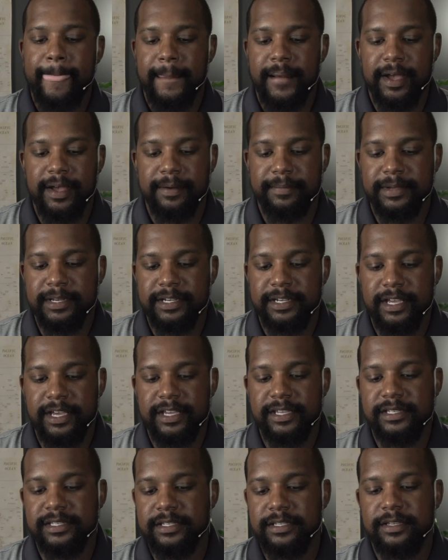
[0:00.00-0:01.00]
Um, it
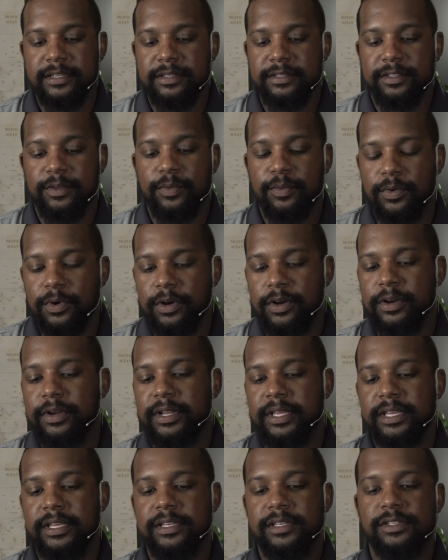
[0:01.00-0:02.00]
does, the
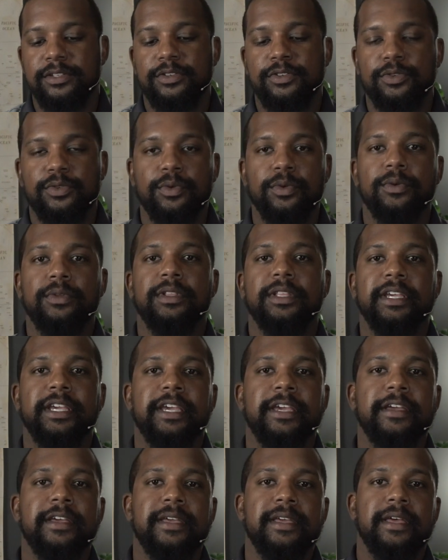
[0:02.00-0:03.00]
word is
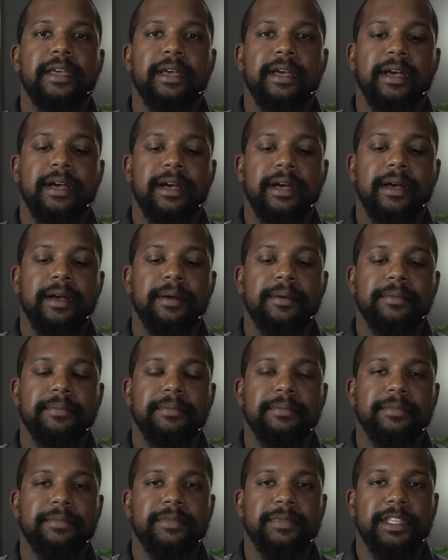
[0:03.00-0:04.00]
truly
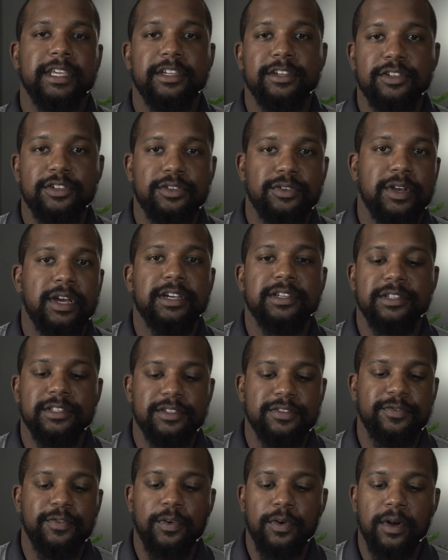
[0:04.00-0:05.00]
um, the
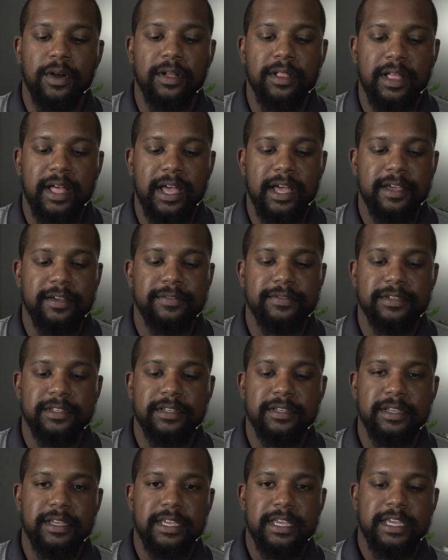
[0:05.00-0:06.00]
instructions for our
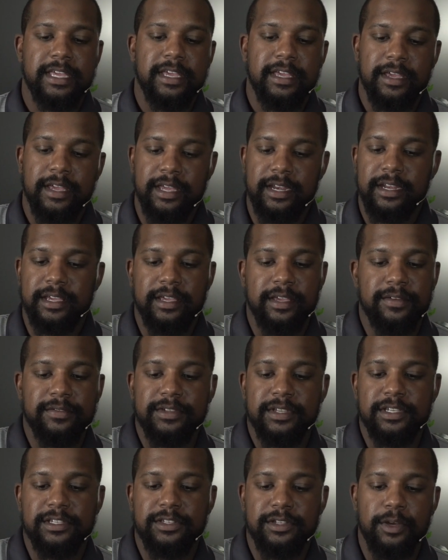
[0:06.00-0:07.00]
lives and it
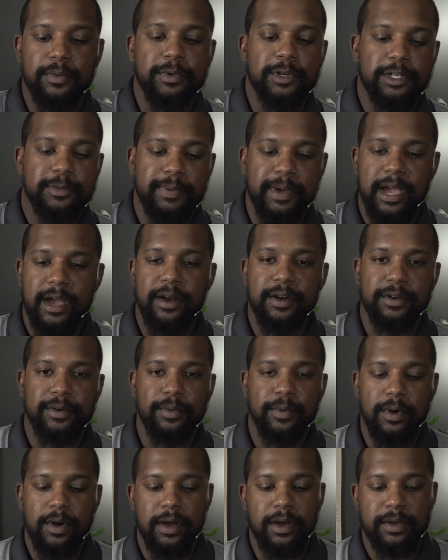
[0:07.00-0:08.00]
gives us so much power
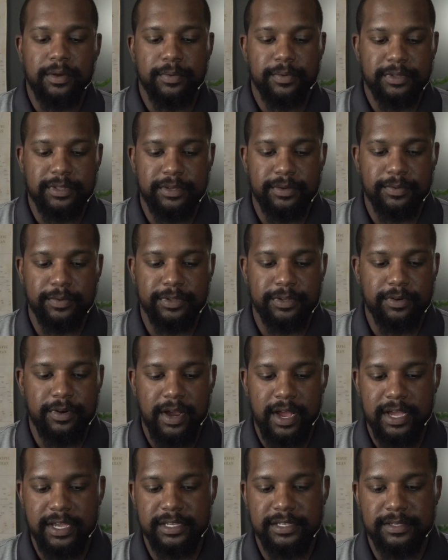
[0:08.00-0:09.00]
to walk with, with
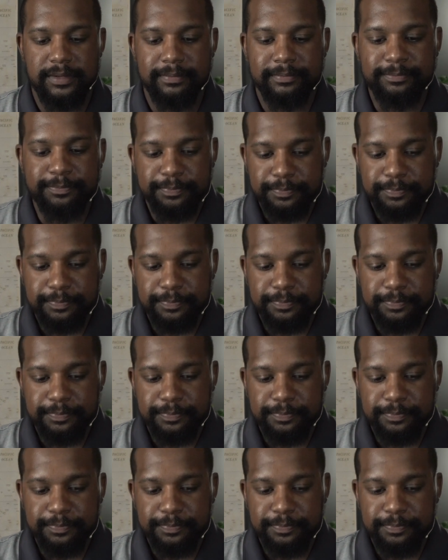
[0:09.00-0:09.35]
Christ.